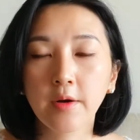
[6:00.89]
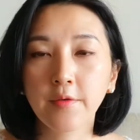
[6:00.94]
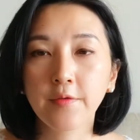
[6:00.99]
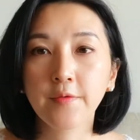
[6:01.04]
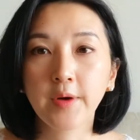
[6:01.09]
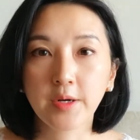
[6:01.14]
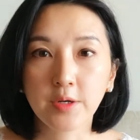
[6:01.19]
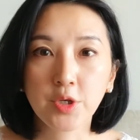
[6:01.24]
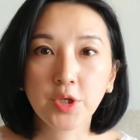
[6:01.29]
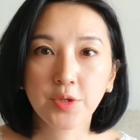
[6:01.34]

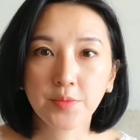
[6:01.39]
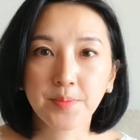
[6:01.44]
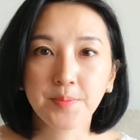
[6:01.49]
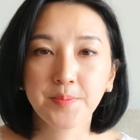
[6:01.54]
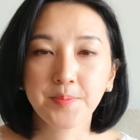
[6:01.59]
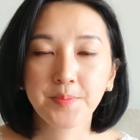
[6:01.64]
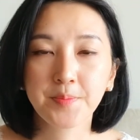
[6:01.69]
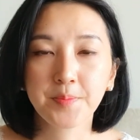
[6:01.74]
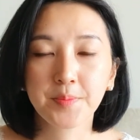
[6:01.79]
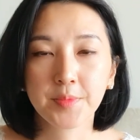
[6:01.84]
function,
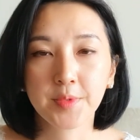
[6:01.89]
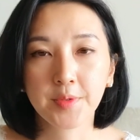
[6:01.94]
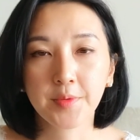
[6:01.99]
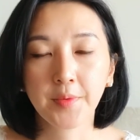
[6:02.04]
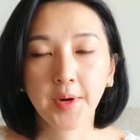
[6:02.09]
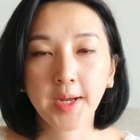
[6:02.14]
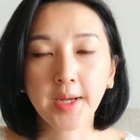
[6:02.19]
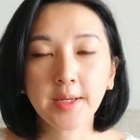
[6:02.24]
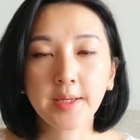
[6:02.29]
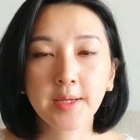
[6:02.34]

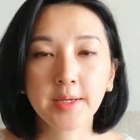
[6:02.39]
right?